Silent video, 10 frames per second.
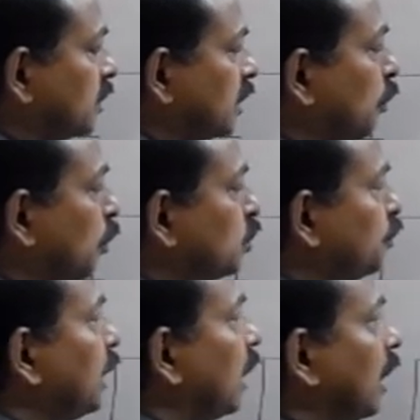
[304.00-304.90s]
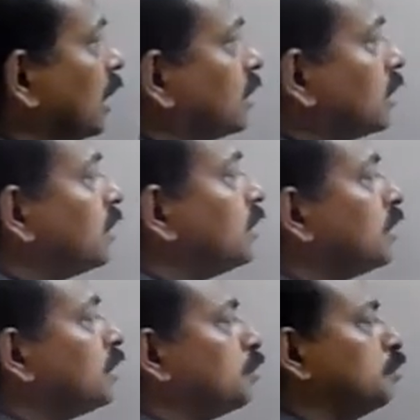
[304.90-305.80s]
suppose we earth
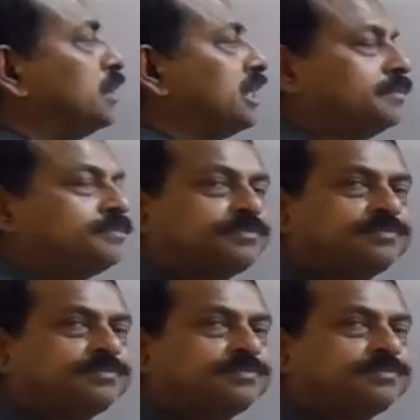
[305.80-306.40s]
B.